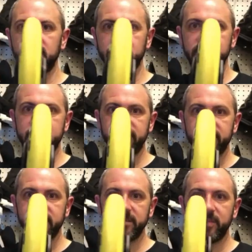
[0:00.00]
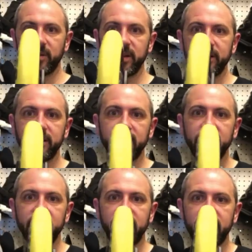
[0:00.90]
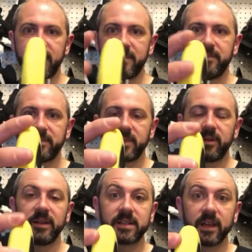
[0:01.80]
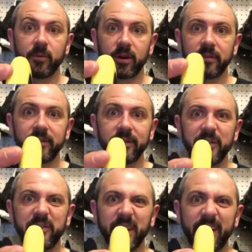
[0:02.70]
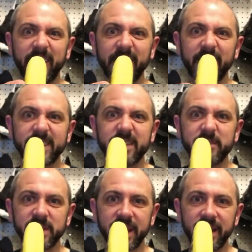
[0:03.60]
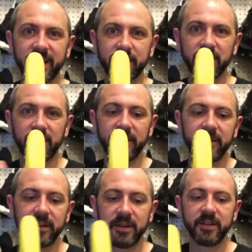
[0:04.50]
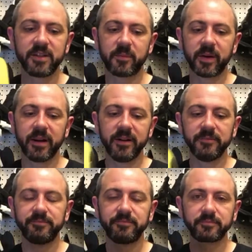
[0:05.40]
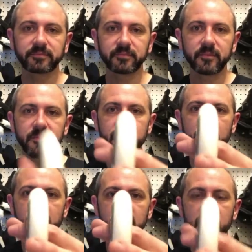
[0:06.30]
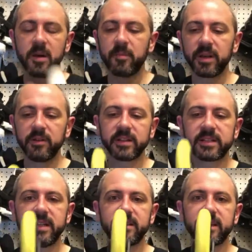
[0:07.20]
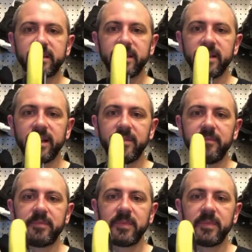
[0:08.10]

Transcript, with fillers: seriously bullet, or at least they were. They're a little flatter now because I've been skating them a lot. These are brand new, but you can see that the